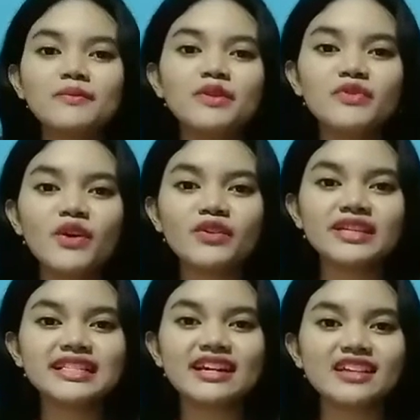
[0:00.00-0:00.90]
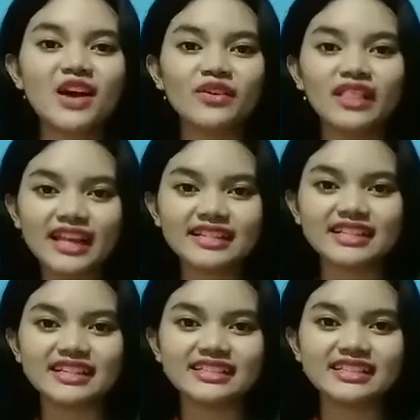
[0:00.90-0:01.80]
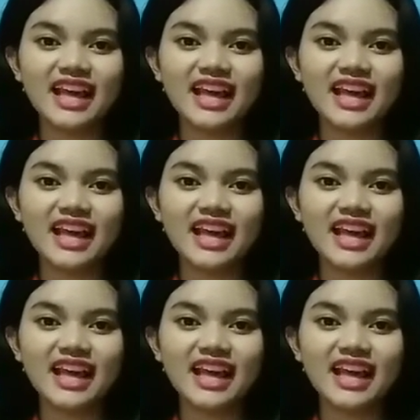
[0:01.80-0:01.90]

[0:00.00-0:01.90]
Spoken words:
Before we start our lesson,